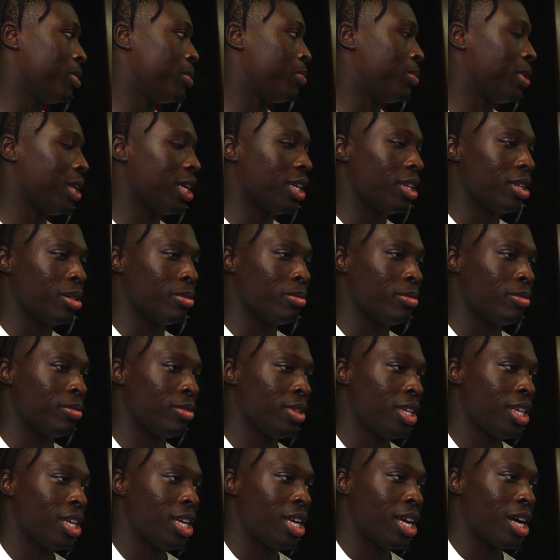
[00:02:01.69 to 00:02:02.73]
We played them.
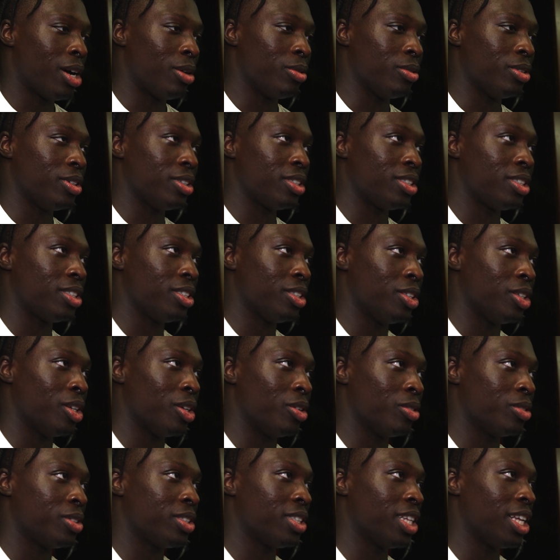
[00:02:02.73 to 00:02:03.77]
I was, you
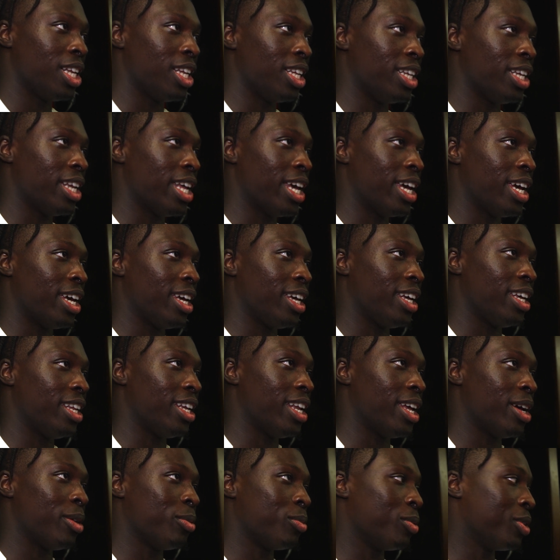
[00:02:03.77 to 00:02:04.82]
know, still in that
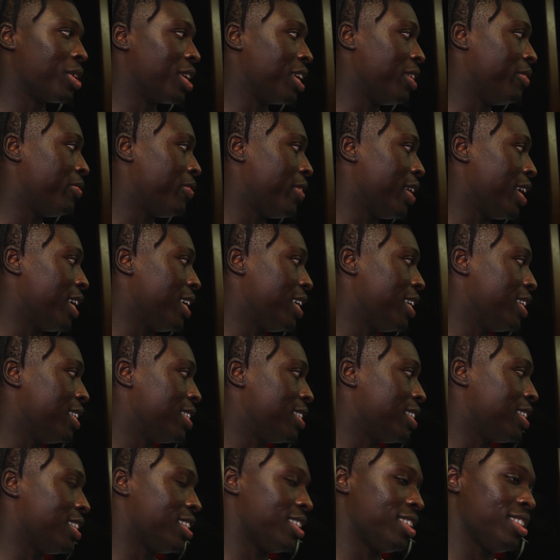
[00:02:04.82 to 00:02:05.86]
in that rookie
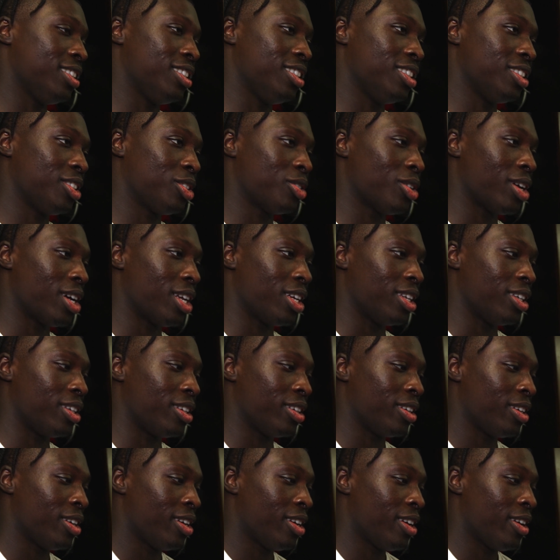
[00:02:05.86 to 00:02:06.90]
phase and just trying
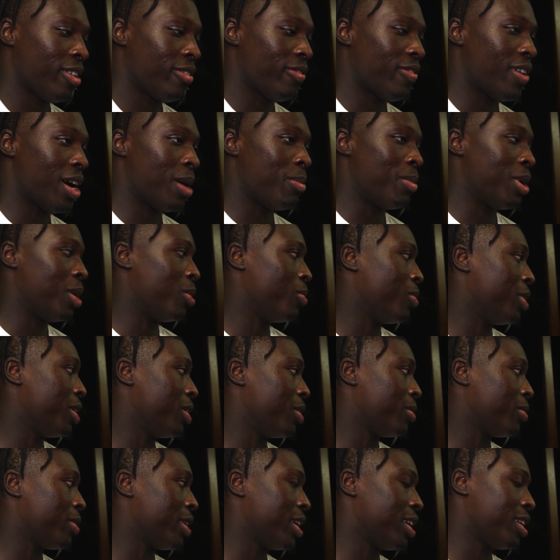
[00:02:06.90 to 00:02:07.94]
to find my way
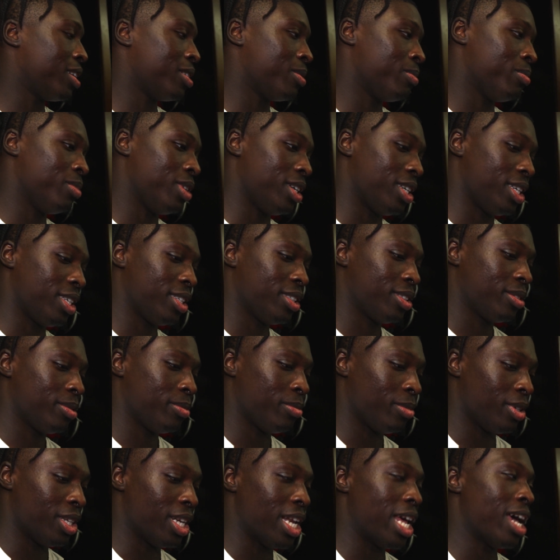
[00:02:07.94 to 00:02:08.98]
around. But
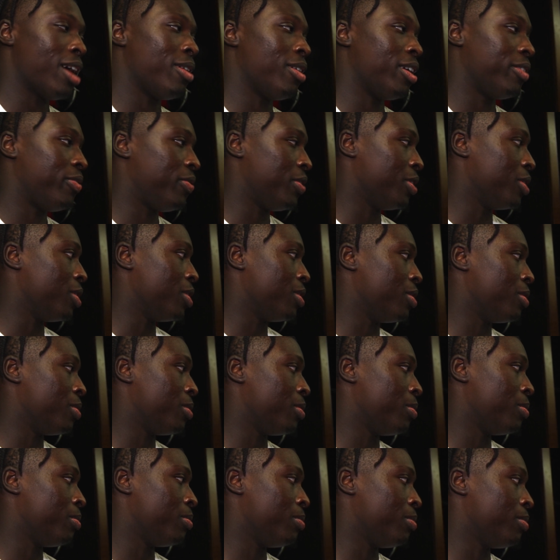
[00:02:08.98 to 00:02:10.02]
but now I feel
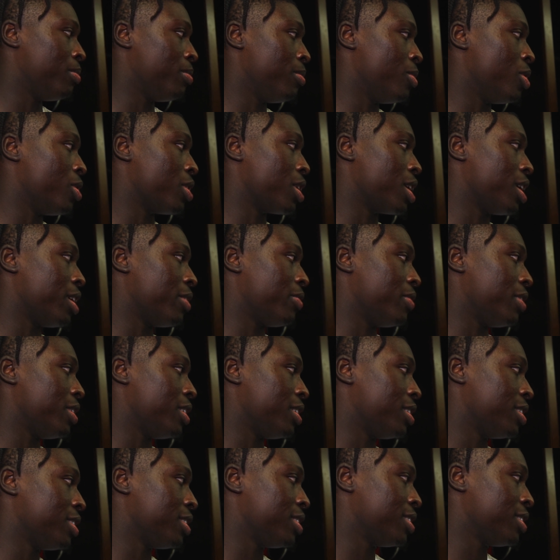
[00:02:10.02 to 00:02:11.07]
more
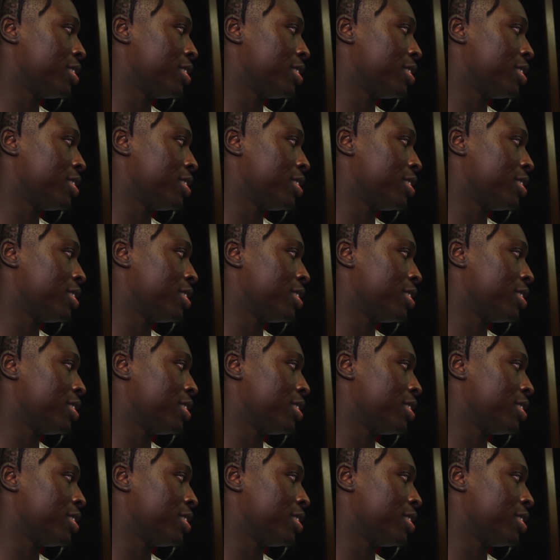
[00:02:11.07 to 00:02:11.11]
confident.